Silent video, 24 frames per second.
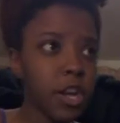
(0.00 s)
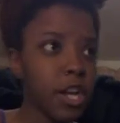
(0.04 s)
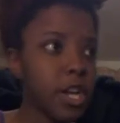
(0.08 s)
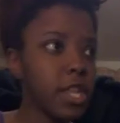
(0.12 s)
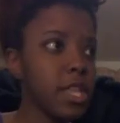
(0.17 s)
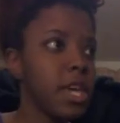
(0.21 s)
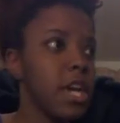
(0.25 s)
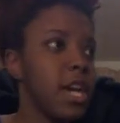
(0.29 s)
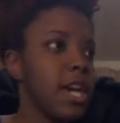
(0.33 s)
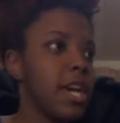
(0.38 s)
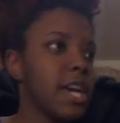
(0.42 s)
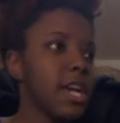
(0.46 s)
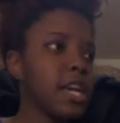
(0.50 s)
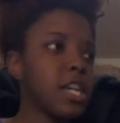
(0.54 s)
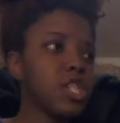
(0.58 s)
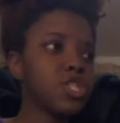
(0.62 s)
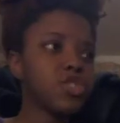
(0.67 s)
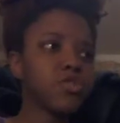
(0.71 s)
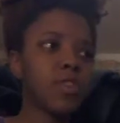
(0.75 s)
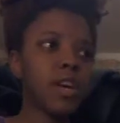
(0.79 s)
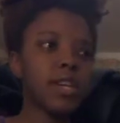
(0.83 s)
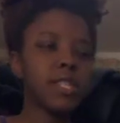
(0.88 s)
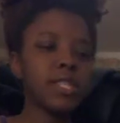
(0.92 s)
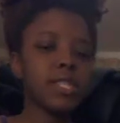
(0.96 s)
and he's
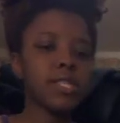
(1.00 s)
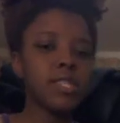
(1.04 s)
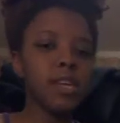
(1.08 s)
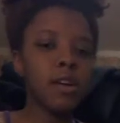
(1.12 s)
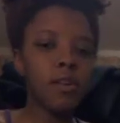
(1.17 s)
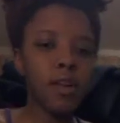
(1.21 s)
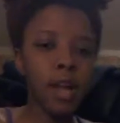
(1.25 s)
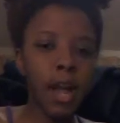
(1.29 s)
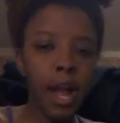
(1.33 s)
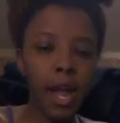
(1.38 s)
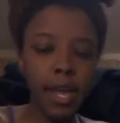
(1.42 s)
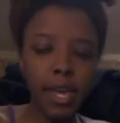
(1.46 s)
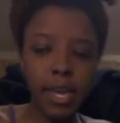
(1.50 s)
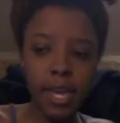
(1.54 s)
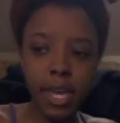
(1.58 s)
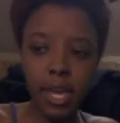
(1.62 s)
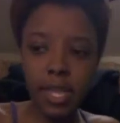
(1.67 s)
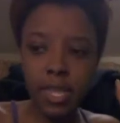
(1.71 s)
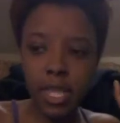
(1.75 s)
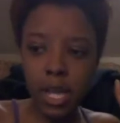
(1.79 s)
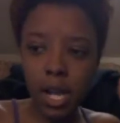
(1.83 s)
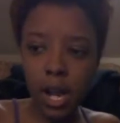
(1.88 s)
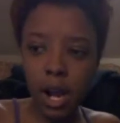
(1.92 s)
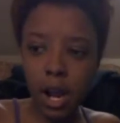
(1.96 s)
trying to tell
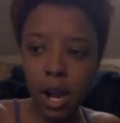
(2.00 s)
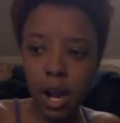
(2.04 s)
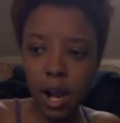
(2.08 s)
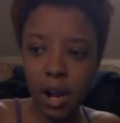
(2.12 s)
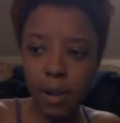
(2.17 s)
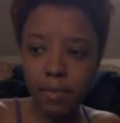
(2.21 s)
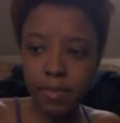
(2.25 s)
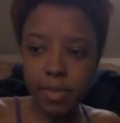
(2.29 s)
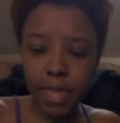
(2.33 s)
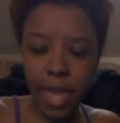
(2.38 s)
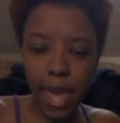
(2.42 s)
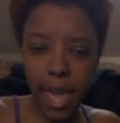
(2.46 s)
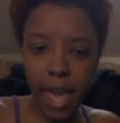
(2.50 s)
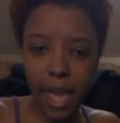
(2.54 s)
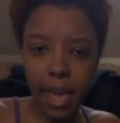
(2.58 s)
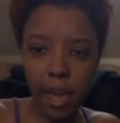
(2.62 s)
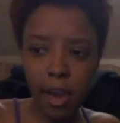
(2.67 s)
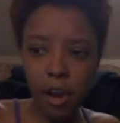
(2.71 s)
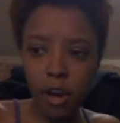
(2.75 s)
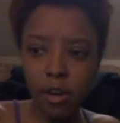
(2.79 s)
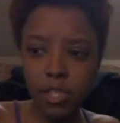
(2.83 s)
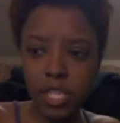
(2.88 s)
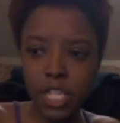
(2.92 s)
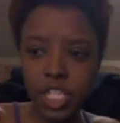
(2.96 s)
Cayenne to calm
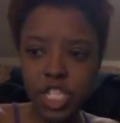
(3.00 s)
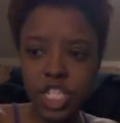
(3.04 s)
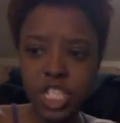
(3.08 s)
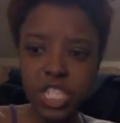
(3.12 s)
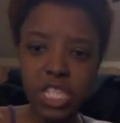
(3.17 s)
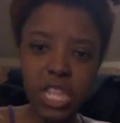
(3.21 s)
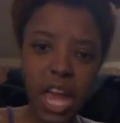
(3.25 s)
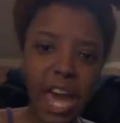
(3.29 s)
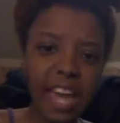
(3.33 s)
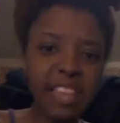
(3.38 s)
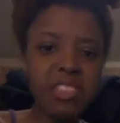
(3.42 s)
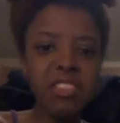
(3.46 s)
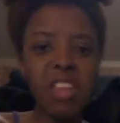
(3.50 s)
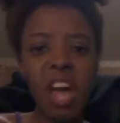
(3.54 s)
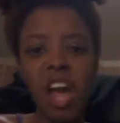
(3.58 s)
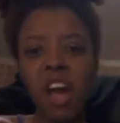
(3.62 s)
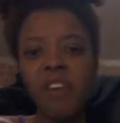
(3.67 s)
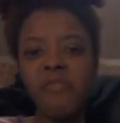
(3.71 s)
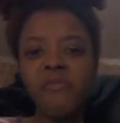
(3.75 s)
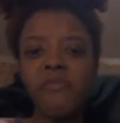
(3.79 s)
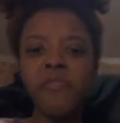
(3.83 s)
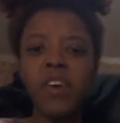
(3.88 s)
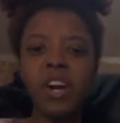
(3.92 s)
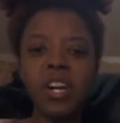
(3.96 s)
down, and she's like,
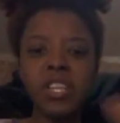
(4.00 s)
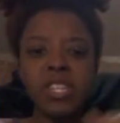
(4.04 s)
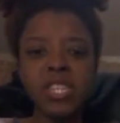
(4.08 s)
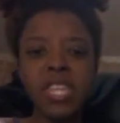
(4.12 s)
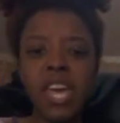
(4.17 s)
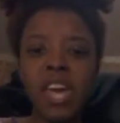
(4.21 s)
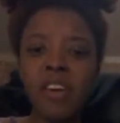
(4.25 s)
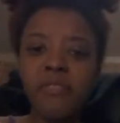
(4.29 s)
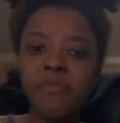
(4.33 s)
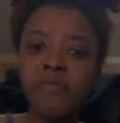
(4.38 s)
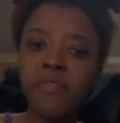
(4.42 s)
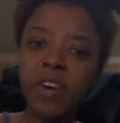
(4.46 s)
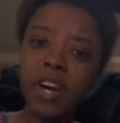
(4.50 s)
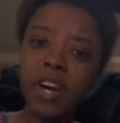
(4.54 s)
nah, fuck that,